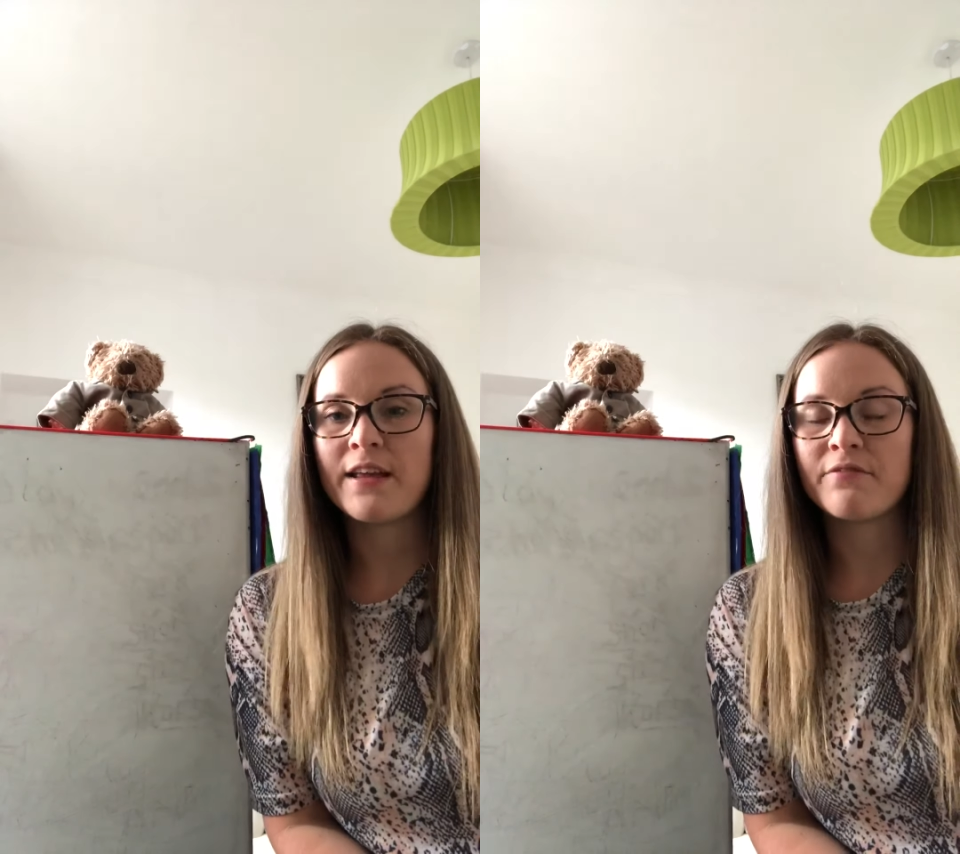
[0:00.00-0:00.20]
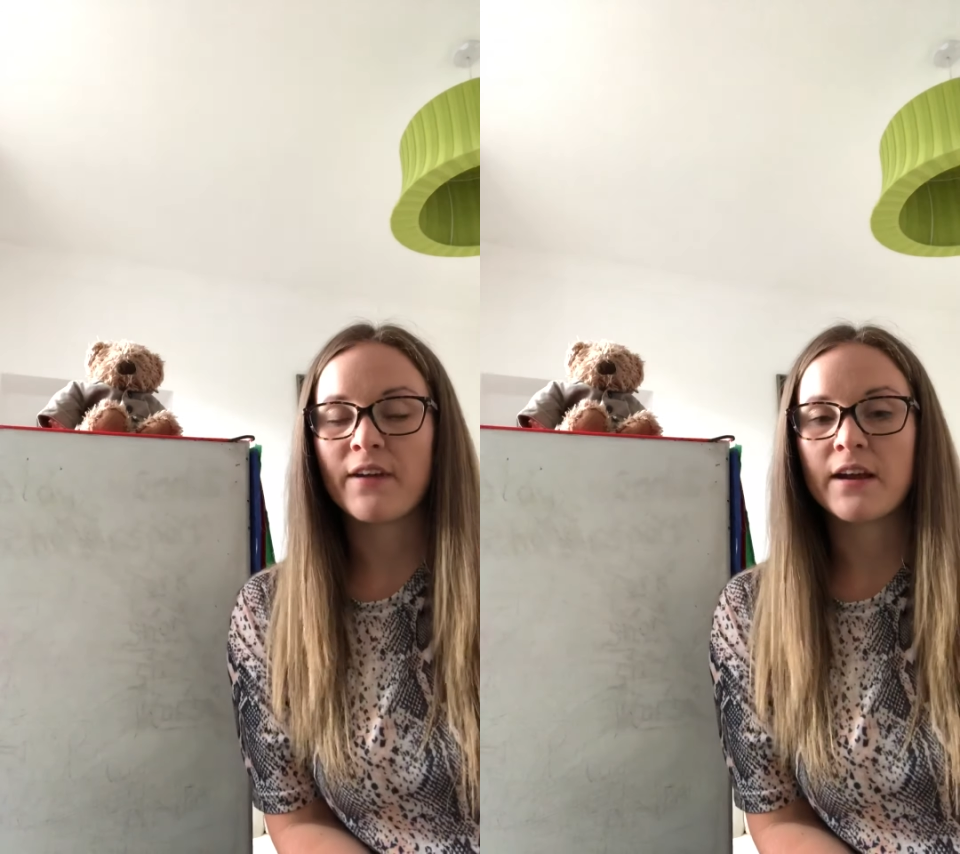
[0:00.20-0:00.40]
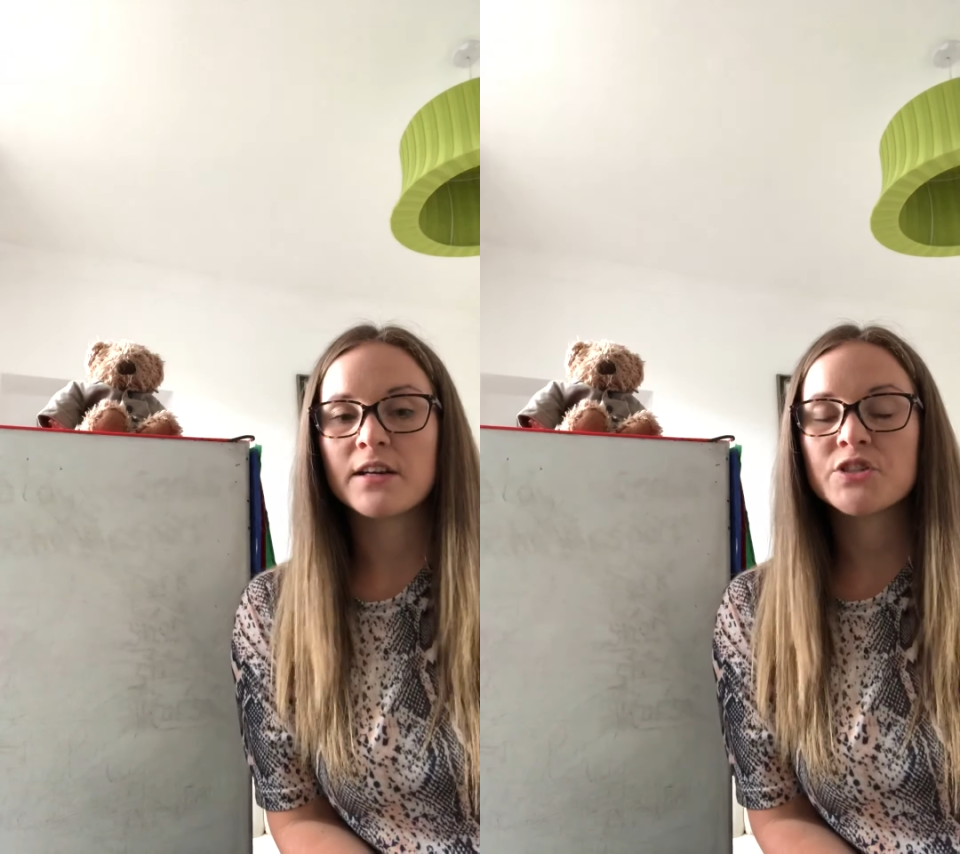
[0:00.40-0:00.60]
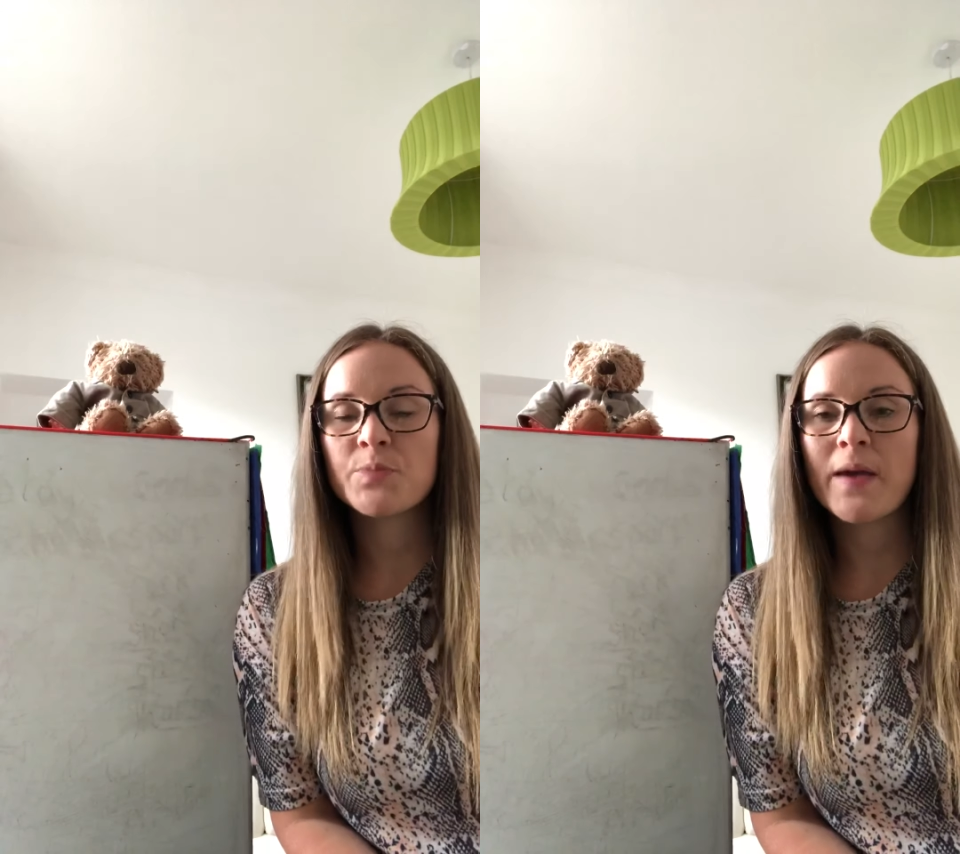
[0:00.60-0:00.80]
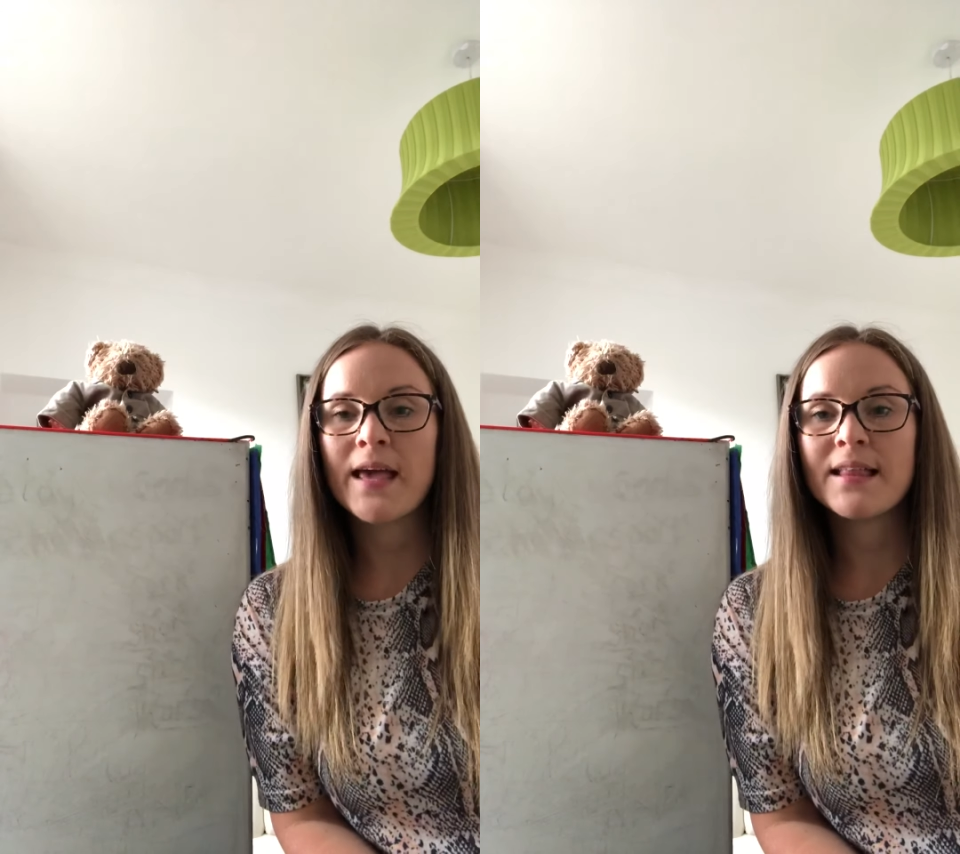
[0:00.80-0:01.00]
finger
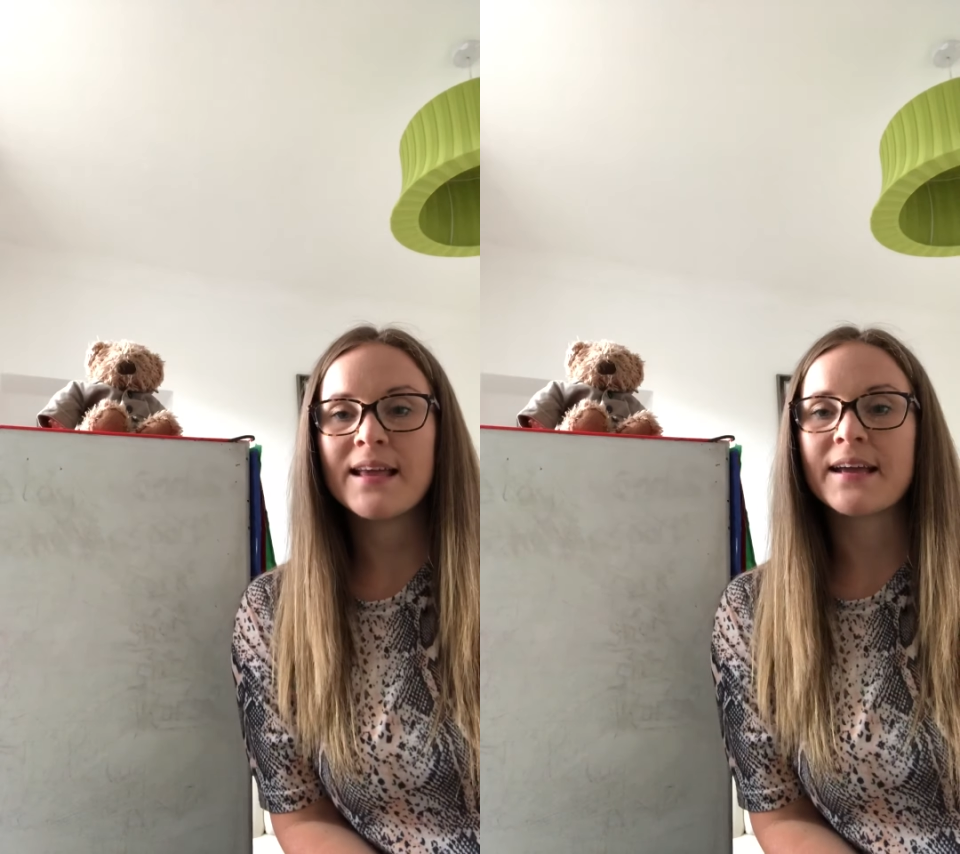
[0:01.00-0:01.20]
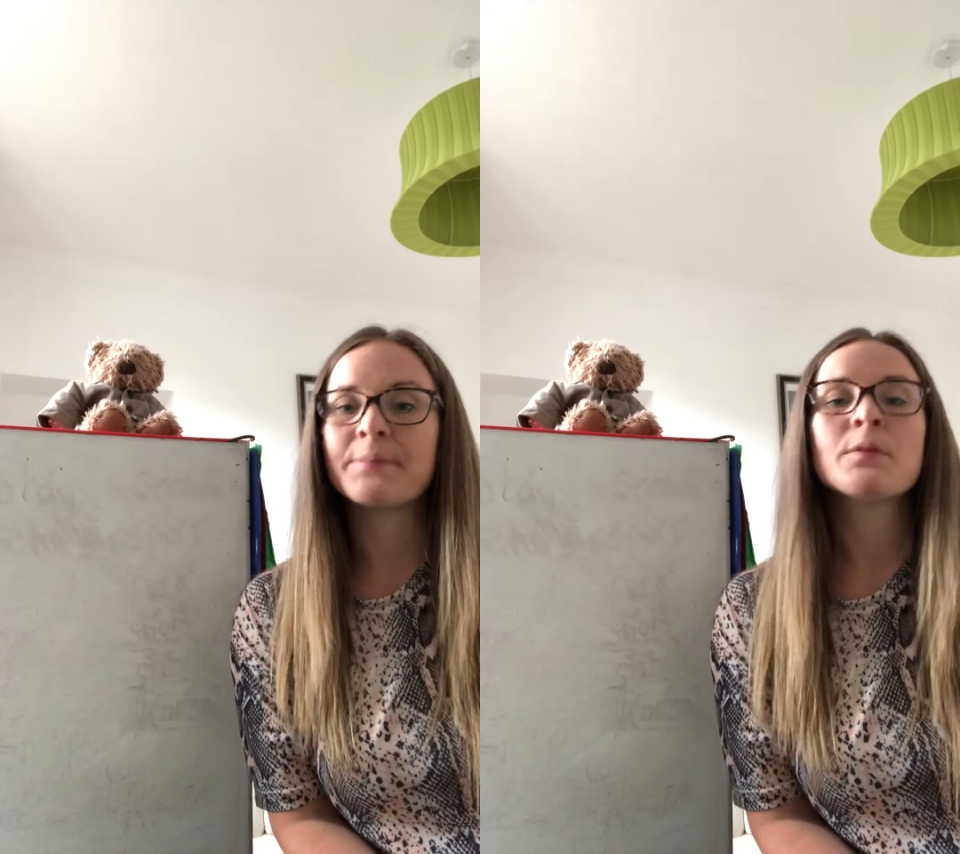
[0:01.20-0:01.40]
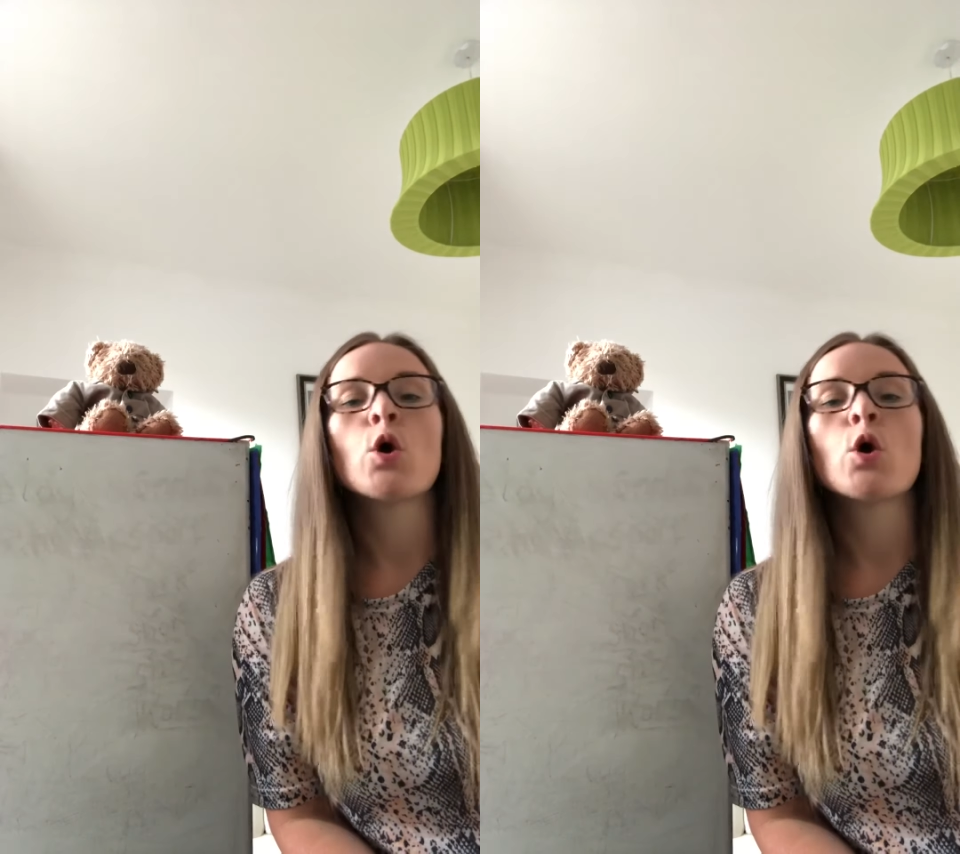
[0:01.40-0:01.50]
spelling.